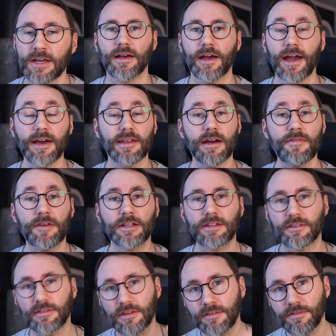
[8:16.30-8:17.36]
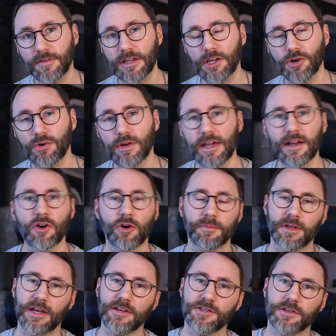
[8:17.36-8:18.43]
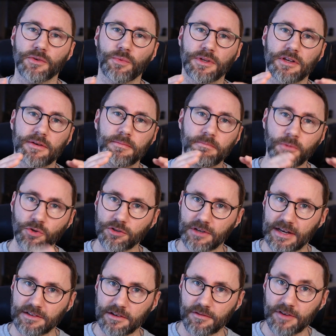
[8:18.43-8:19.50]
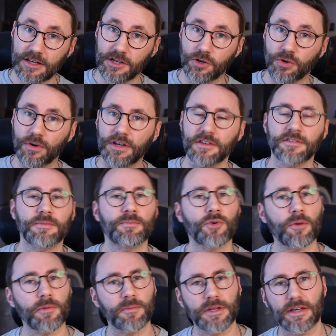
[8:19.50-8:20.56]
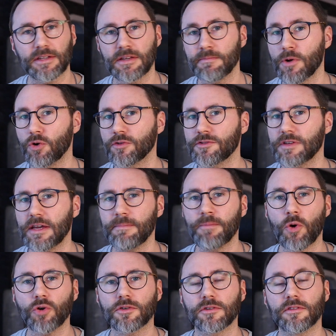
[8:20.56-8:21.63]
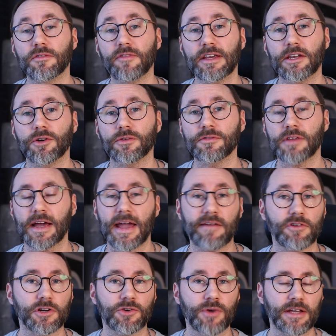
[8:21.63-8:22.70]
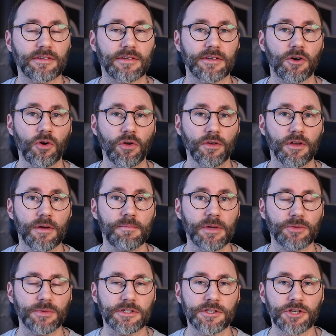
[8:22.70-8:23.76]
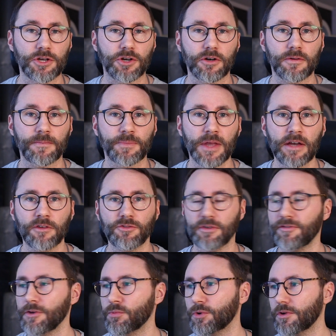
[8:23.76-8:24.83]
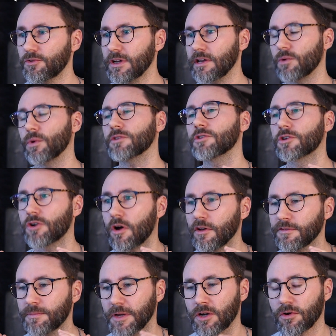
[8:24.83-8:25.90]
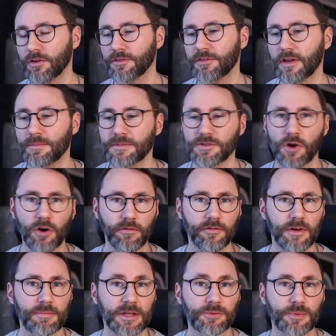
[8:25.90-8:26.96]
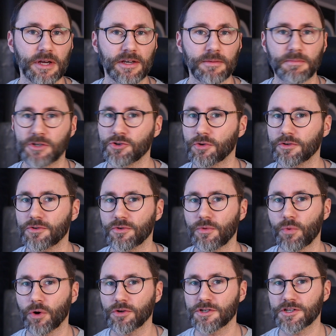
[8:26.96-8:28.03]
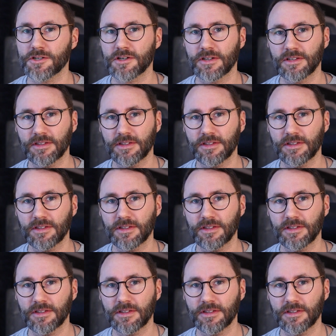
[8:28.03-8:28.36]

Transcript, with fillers: And I think that this video, in combination with the modulator video, is probably the most important videos I ever created on Bitwig Studio. So if you really want to grasp the concepts of Bitwig, be sure to watch